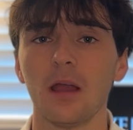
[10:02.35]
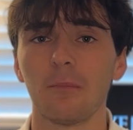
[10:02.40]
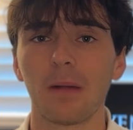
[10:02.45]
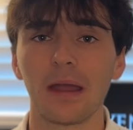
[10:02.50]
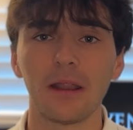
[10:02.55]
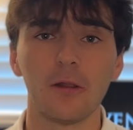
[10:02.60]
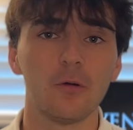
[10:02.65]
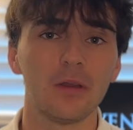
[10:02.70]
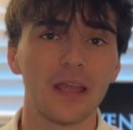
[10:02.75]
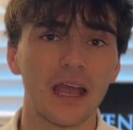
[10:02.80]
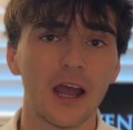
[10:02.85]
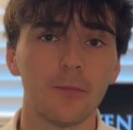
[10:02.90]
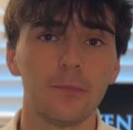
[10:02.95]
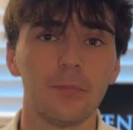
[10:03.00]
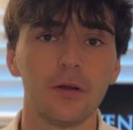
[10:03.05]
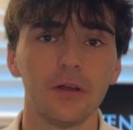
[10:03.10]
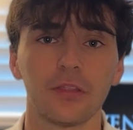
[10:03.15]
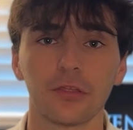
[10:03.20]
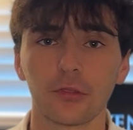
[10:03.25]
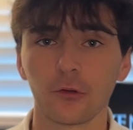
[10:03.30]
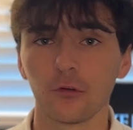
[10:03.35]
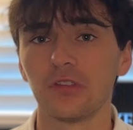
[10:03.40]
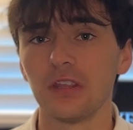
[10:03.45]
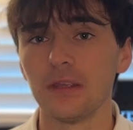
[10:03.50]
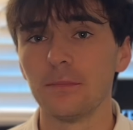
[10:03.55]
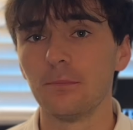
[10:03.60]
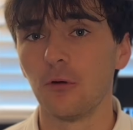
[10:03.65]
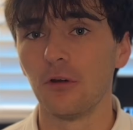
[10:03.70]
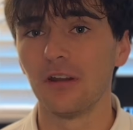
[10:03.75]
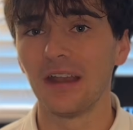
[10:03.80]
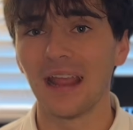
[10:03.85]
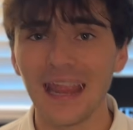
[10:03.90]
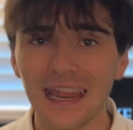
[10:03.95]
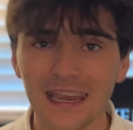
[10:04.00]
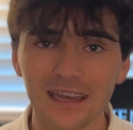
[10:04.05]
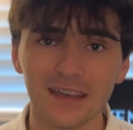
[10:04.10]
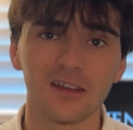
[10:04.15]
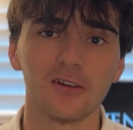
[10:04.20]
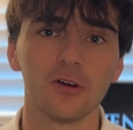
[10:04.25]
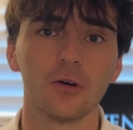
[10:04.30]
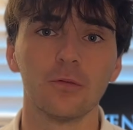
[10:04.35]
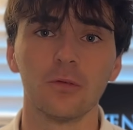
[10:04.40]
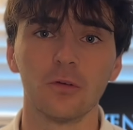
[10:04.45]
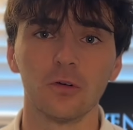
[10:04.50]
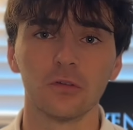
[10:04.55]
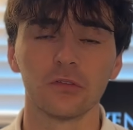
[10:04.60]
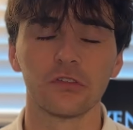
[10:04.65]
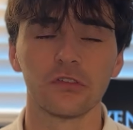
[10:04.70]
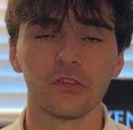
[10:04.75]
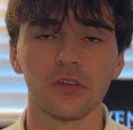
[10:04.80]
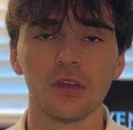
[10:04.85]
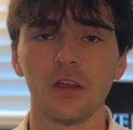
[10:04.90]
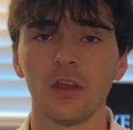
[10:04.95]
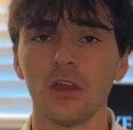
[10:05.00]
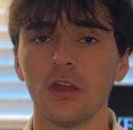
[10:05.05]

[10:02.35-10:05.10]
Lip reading: might only output 13.8 kilovolts.